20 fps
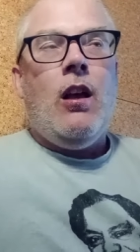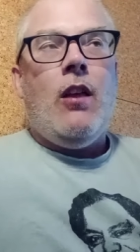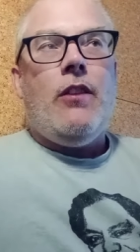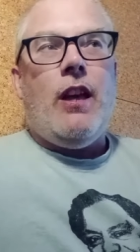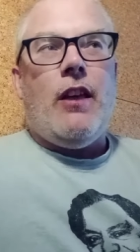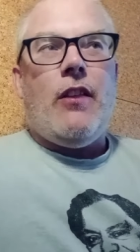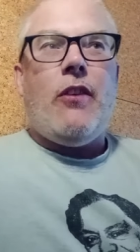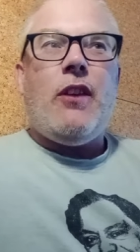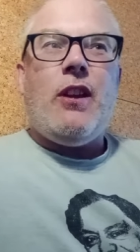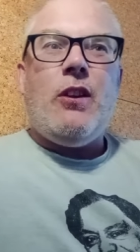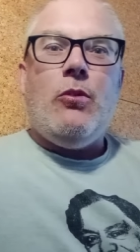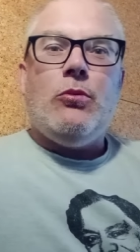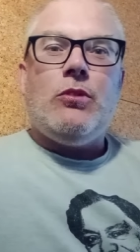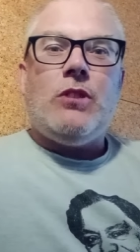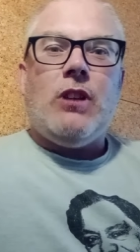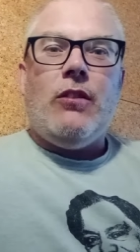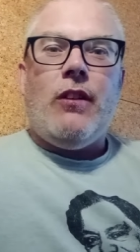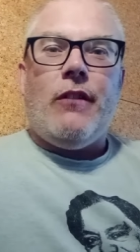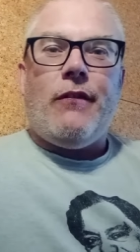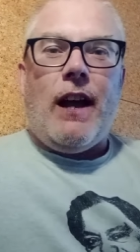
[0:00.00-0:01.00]
The other thing
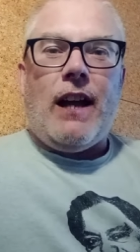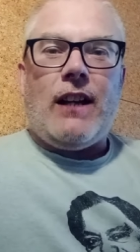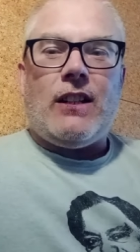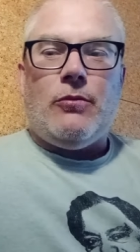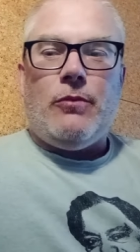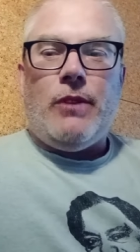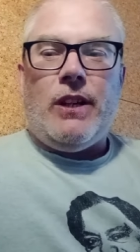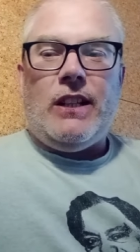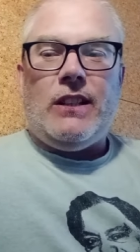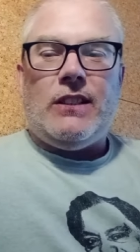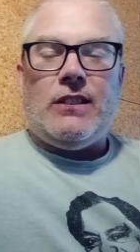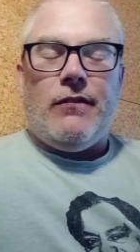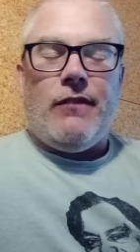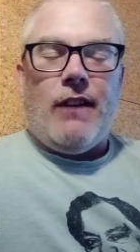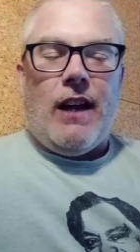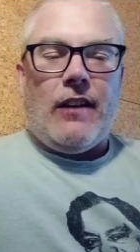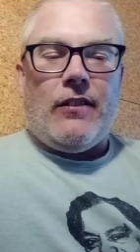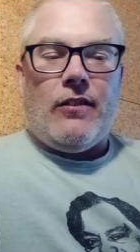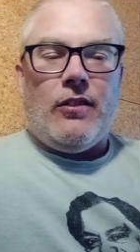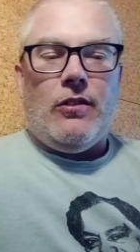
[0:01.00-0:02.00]
also to factor in is the
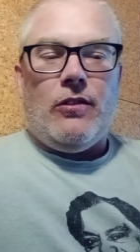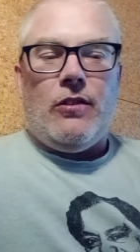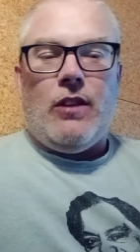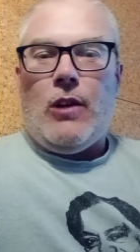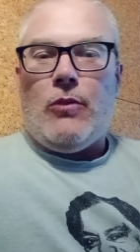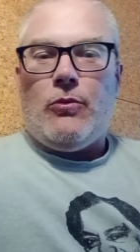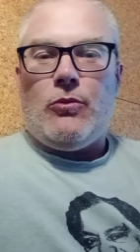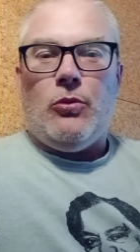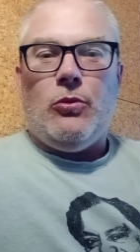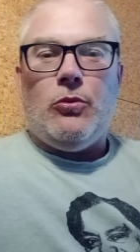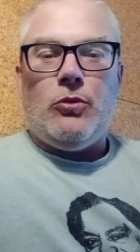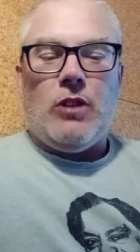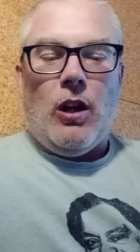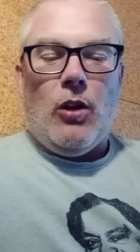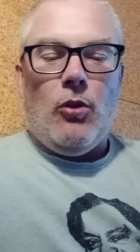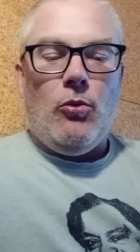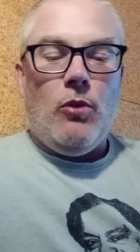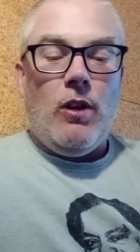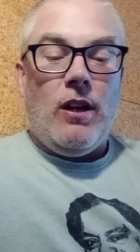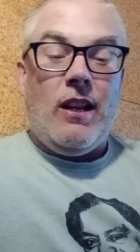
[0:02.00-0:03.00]
fact that there is
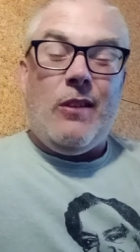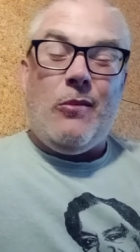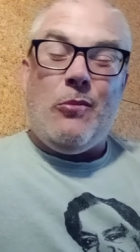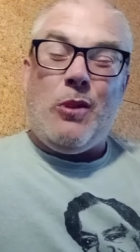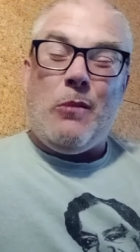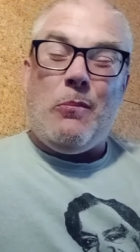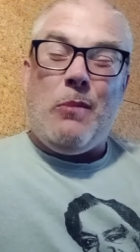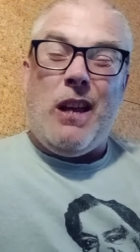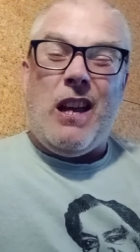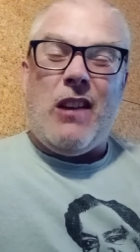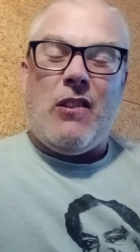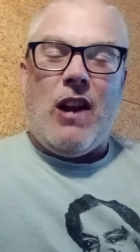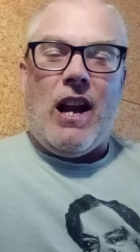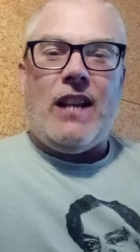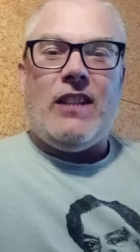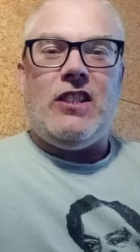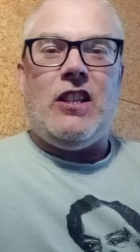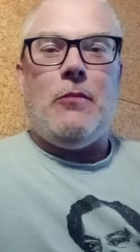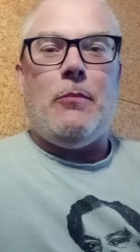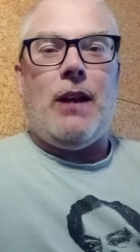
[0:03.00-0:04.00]
also it would appear
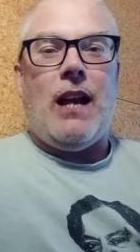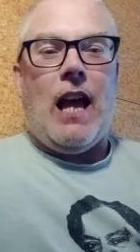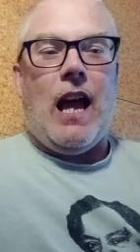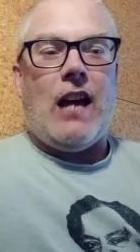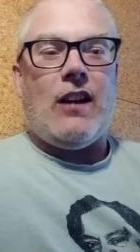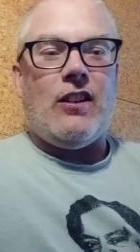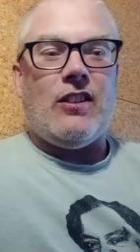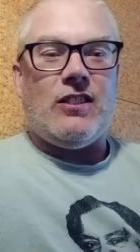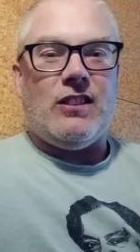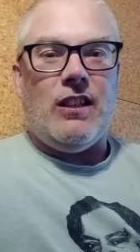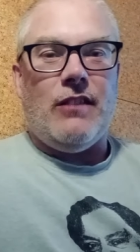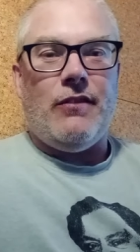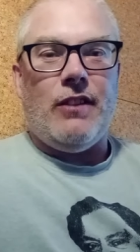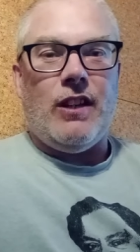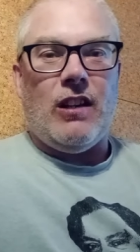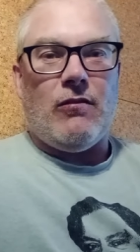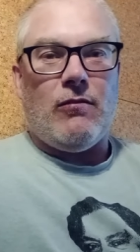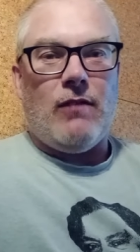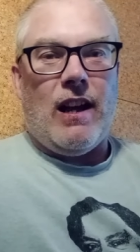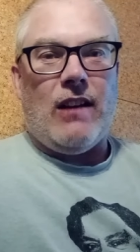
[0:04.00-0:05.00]
AC Milan are
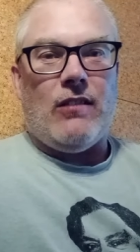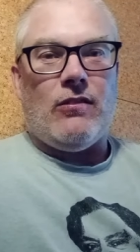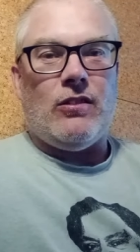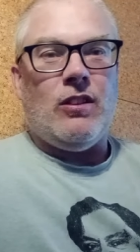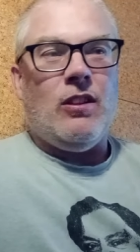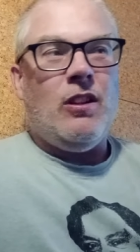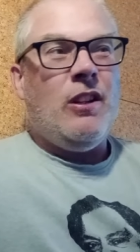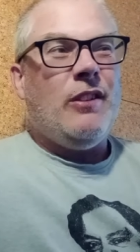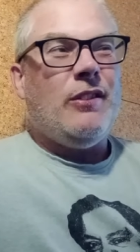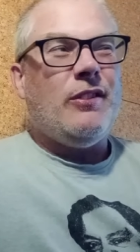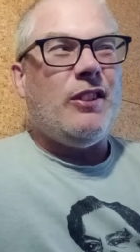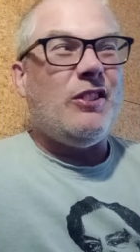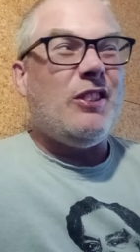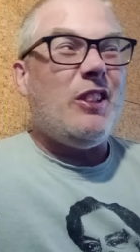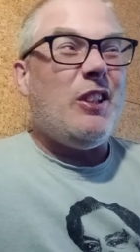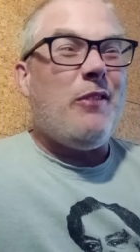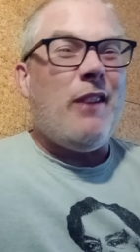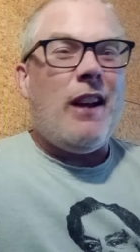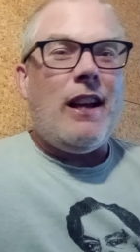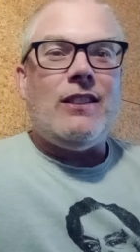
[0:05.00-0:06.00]
sniffing around. Does
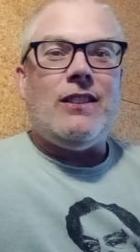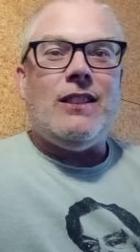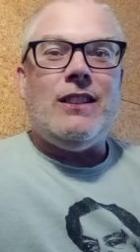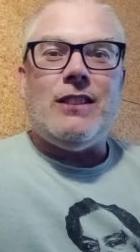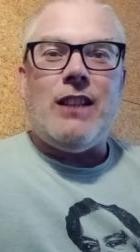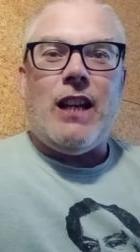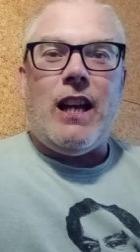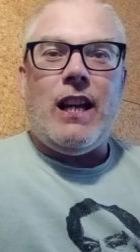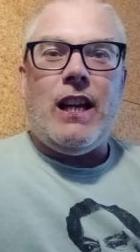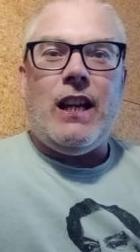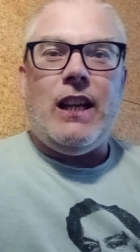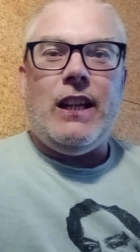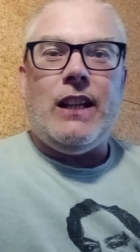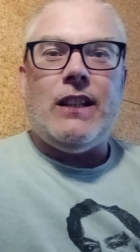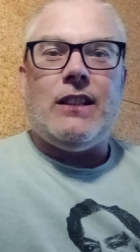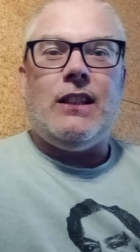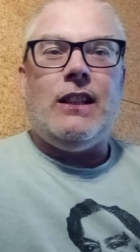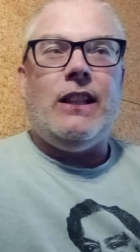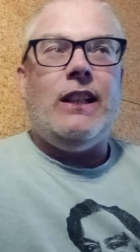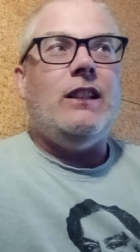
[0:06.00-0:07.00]
he fancy staying in
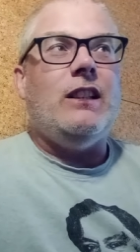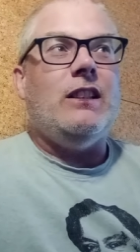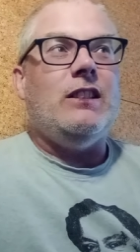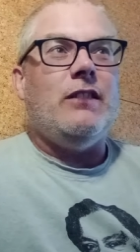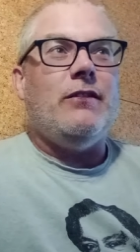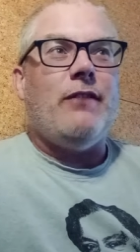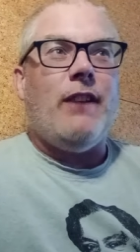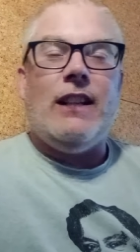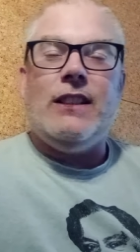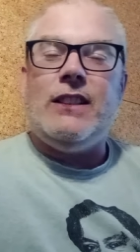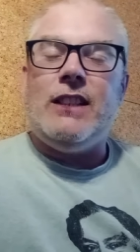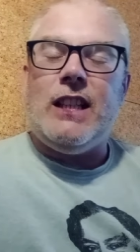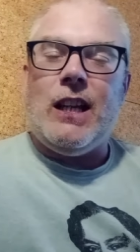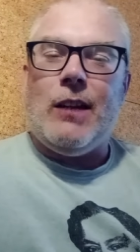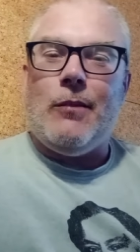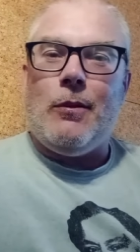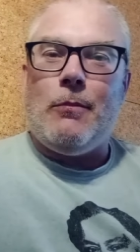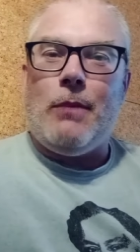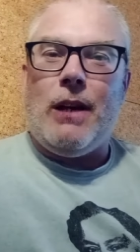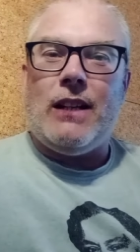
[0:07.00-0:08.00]
Italy? Does he fancy
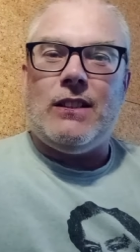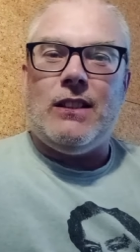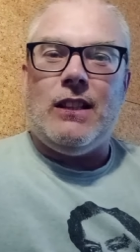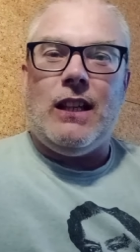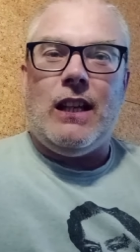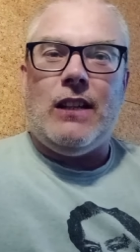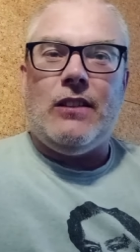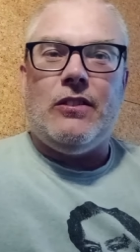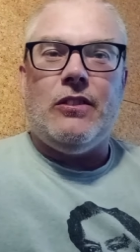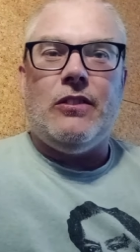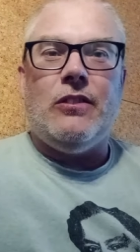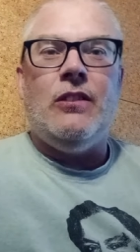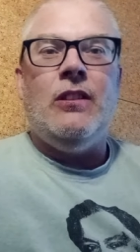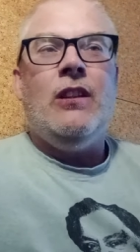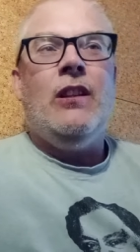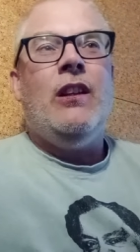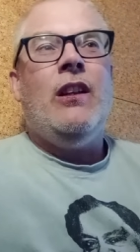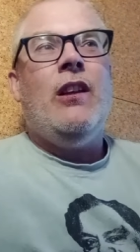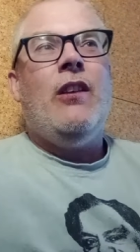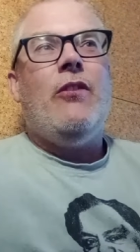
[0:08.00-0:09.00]
coming back to London?
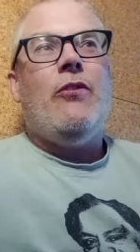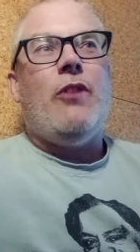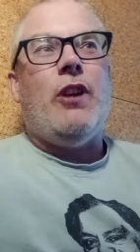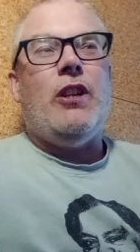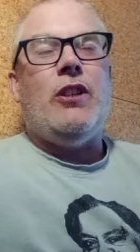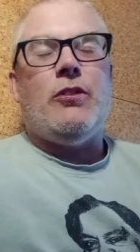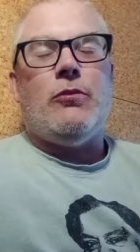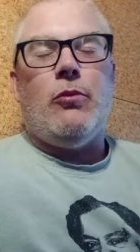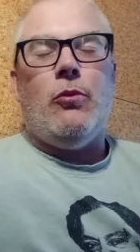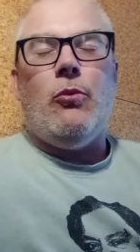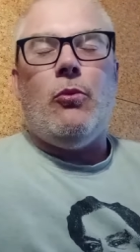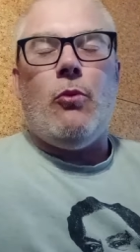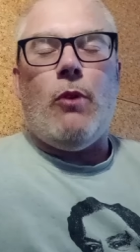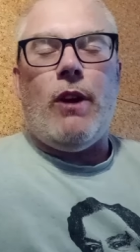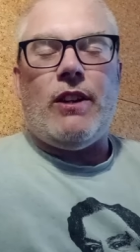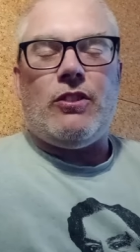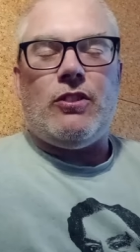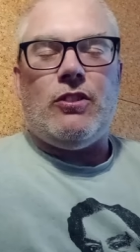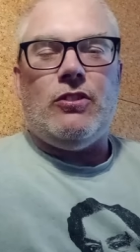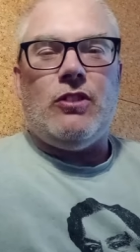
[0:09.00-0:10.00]
These are all
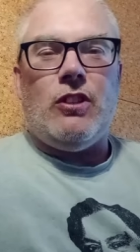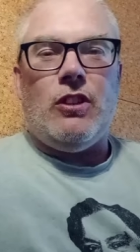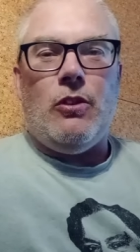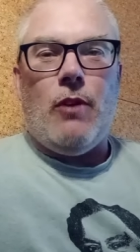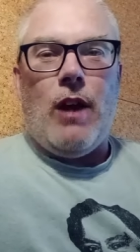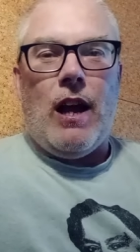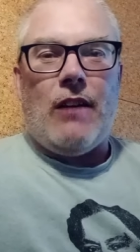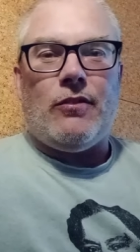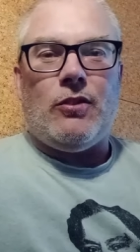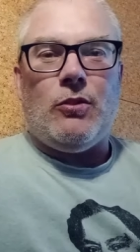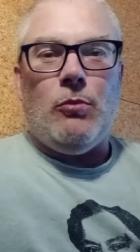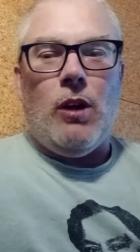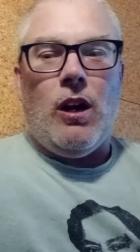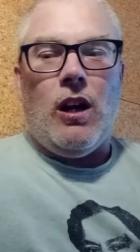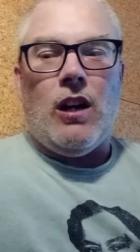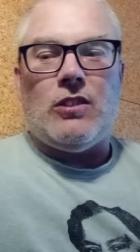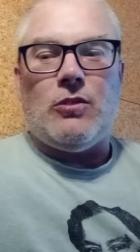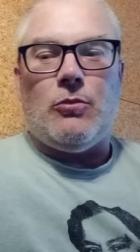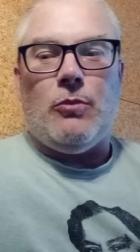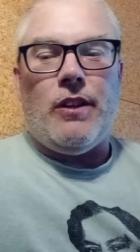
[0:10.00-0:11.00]
questions that you have to
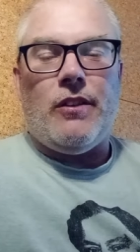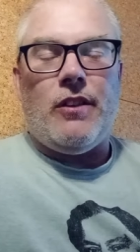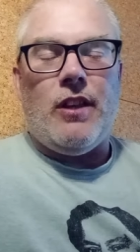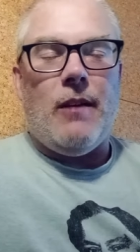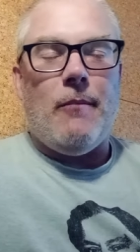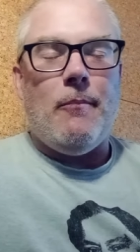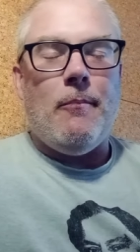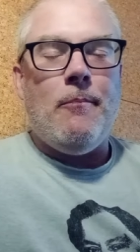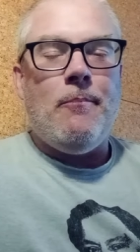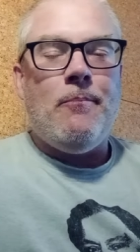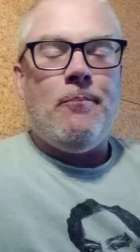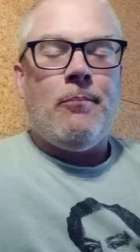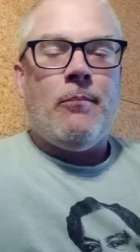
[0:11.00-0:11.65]
ask with him.